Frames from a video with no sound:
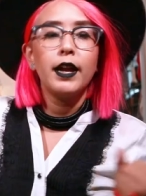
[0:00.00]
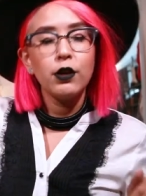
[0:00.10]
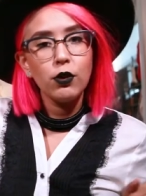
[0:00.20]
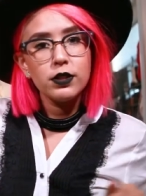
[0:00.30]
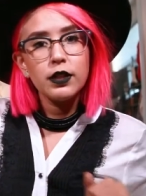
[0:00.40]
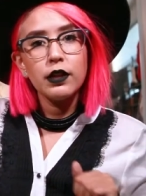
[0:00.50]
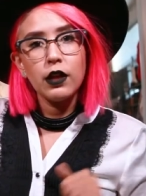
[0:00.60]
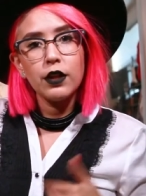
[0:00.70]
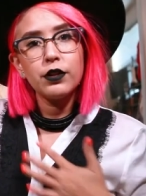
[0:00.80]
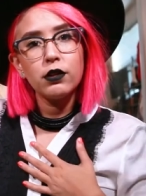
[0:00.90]
And I noticed that a
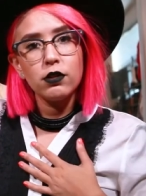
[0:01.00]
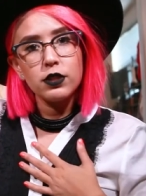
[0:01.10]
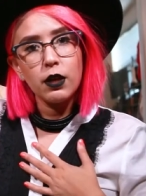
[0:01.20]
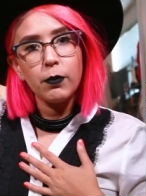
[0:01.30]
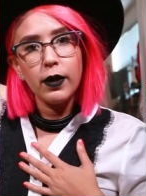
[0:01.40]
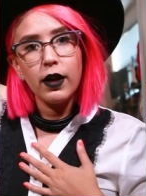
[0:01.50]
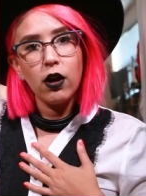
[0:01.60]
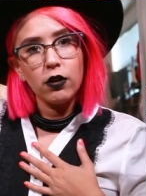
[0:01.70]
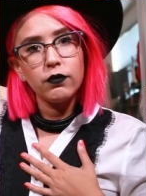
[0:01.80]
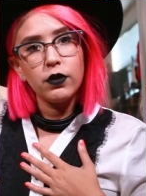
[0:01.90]
lot of the clothes that I buy
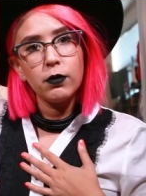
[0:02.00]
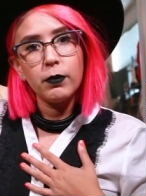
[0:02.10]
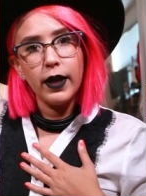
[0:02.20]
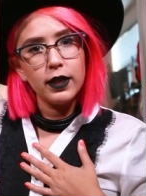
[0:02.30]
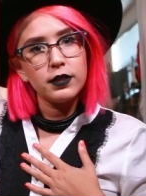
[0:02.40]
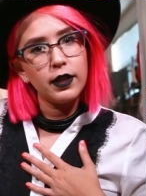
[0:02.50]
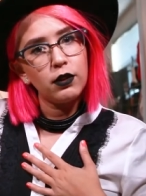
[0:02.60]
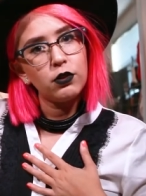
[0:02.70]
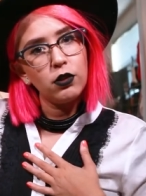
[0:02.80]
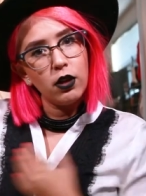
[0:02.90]
are from Ann
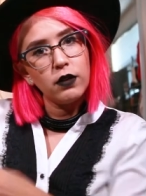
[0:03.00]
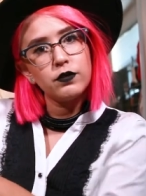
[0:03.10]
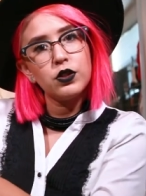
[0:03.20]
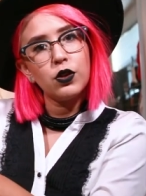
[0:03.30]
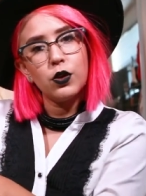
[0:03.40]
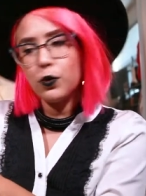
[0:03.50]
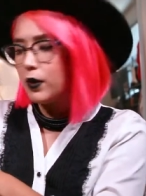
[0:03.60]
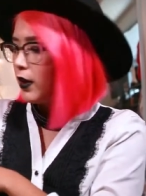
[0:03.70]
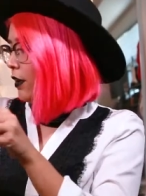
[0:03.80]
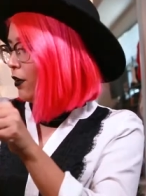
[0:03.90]
Taylor Loft. So
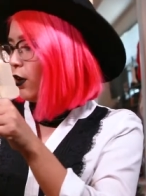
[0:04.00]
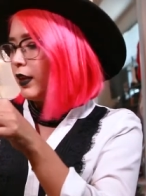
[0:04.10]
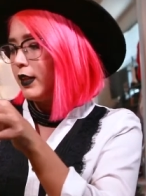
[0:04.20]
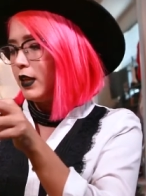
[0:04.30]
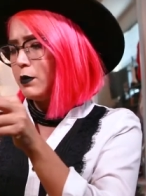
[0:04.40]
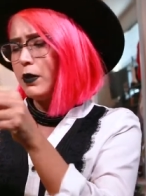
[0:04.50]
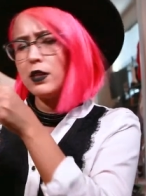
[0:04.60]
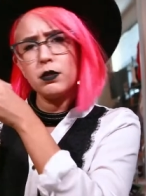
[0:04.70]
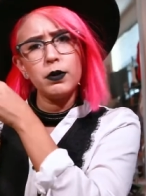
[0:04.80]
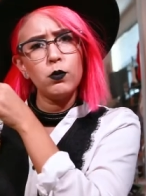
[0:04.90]
I don't know. I think it's
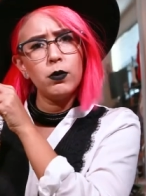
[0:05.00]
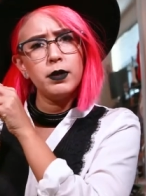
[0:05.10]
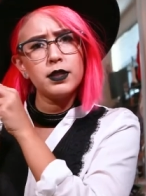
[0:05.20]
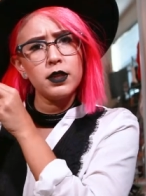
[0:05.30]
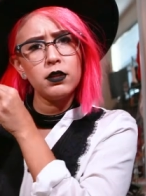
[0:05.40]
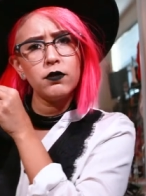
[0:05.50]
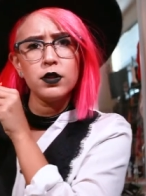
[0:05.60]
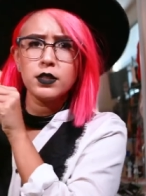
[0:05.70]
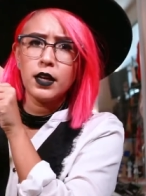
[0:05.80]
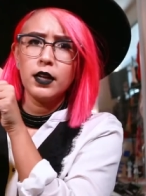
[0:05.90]
because I'm a woman. Is that the
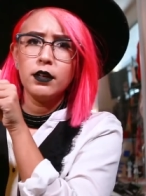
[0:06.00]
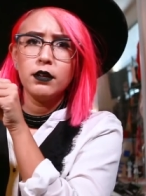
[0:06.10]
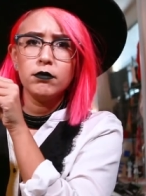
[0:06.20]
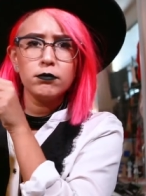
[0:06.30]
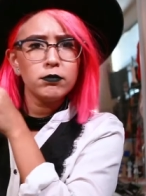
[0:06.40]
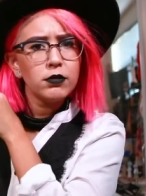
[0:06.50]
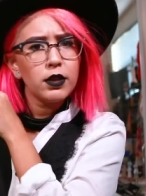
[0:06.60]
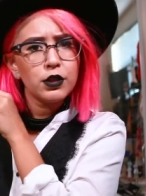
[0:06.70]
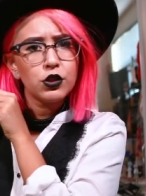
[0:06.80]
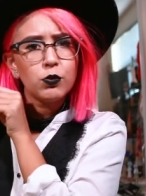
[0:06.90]
first sign
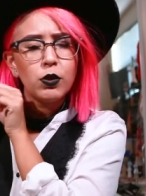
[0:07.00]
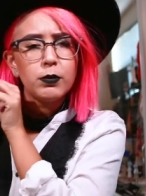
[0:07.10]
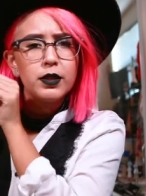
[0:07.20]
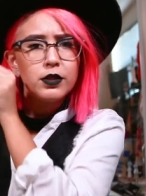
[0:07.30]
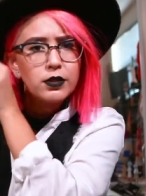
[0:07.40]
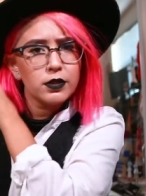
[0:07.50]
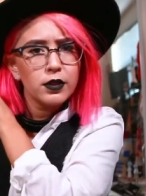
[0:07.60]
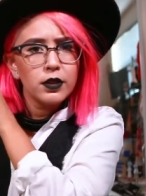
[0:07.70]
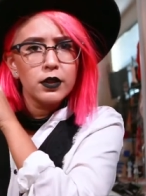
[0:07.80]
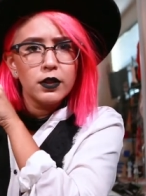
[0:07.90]
that your woman is
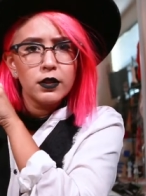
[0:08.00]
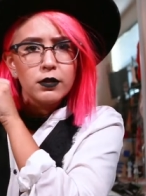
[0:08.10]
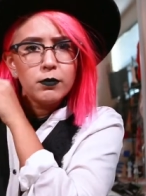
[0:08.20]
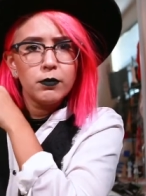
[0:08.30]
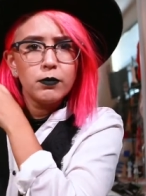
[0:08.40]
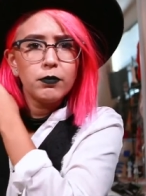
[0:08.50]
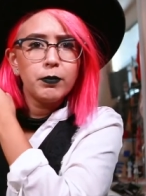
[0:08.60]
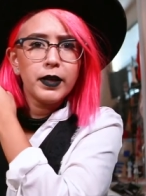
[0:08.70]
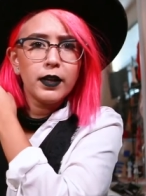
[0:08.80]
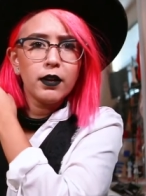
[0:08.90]

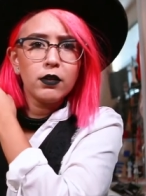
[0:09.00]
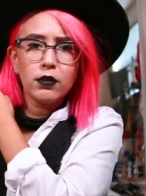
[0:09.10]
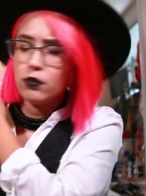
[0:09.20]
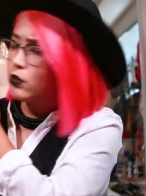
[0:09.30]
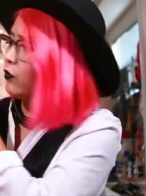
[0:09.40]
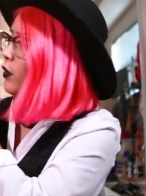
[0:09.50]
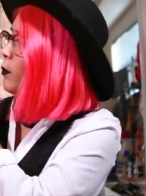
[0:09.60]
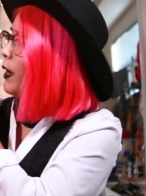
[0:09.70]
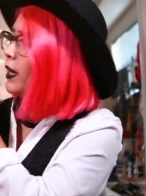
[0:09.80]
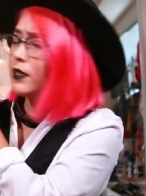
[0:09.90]
picking out clothes
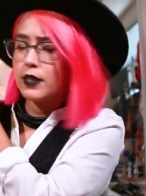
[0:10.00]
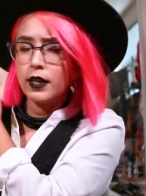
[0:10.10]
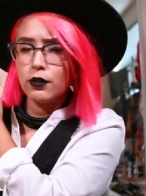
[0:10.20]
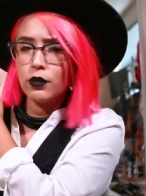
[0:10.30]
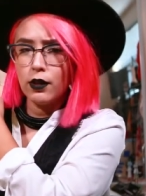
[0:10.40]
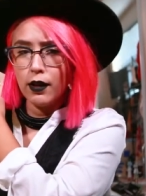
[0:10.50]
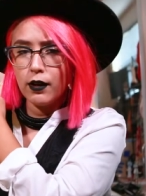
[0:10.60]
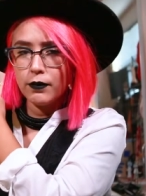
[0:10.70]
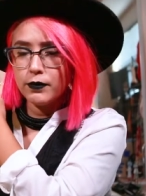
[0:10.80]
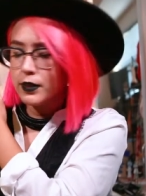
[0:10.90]
from Ann Taylor
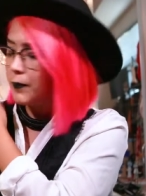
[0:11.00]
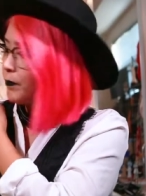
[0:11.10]
Loft?